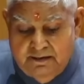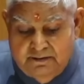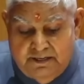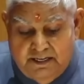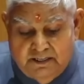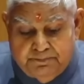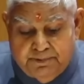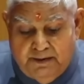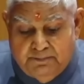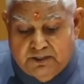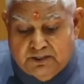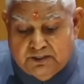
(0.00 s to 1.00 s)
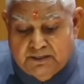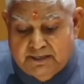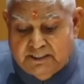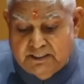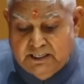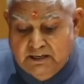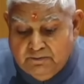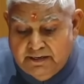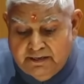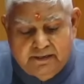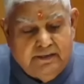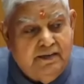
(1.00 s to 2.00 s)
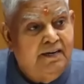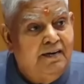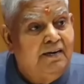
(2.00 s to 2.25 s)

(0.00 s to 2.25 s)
then Prime Minister, as invalid,